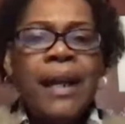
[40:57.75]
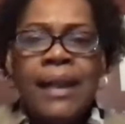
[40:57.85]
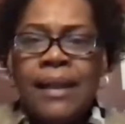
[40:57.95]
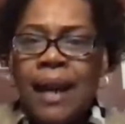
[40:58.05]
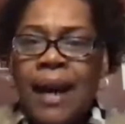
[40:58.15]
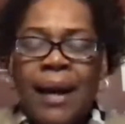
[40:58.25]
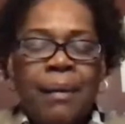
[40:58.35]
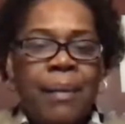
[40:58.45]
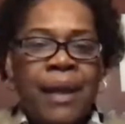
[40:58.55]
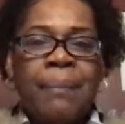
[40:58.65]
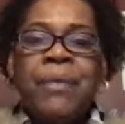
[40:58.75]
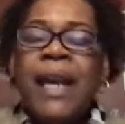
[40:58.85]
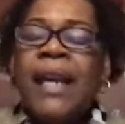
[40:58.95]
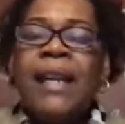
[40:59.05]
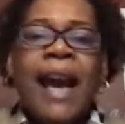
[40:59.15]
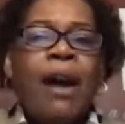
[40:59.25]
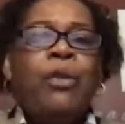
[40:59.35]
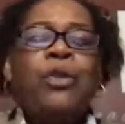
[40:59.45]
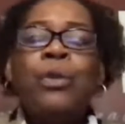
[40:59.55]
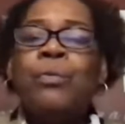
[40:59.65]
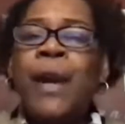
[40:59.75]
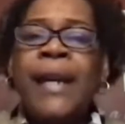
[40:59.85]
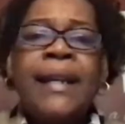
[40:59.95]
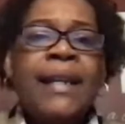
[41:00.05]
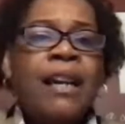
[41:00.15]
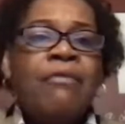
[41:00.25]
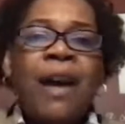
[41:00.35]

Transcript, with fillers: economy and how you're ready,